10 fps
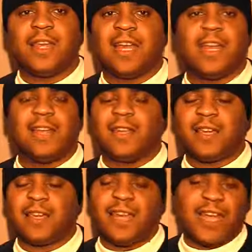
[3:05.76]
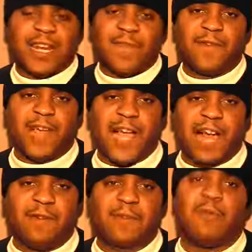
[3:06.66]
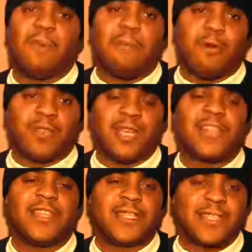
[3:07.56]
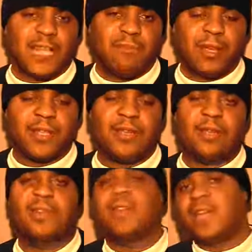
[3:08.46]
No. Never got high with him. On my birthday, I did celebrate, though.